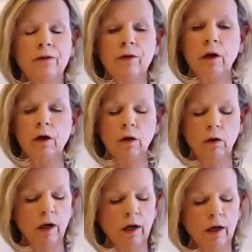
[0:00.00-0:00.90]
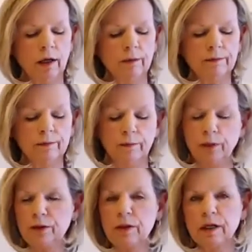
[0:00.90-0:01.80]
So
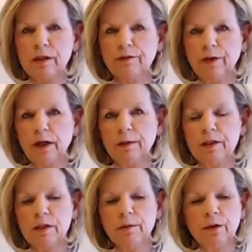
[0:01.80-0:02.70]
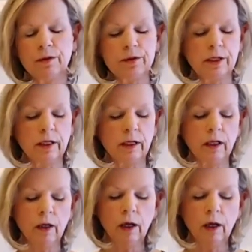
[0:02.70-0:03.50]
plus it's got some vitamins and minerals in it.